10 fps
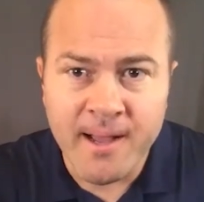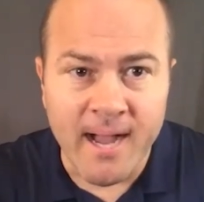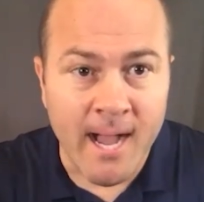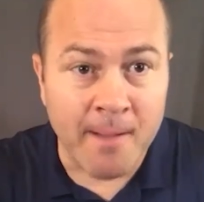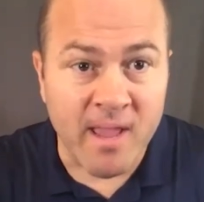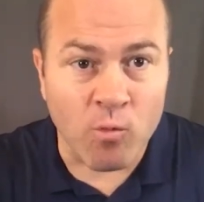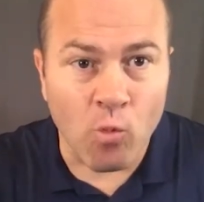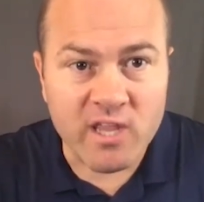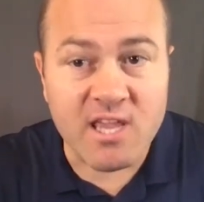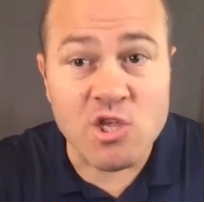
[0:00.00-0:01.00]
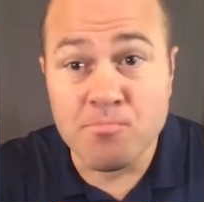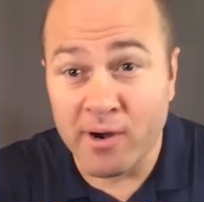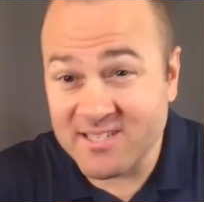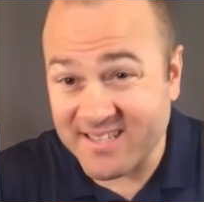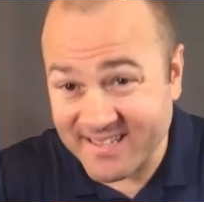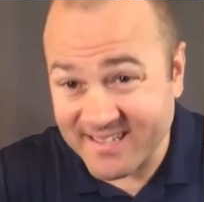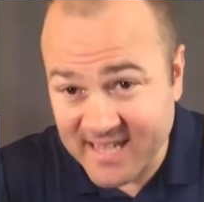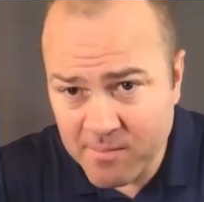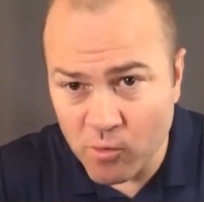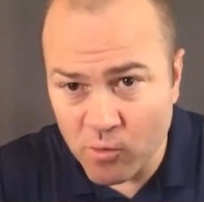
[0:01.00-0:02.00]
um, and what can you bring to the
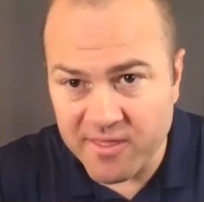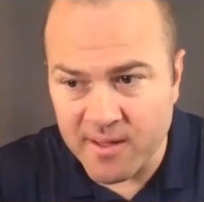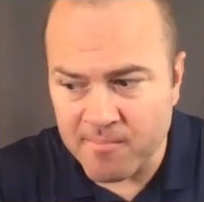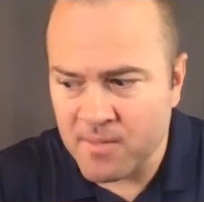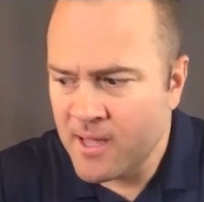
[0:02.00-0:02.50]
table with them?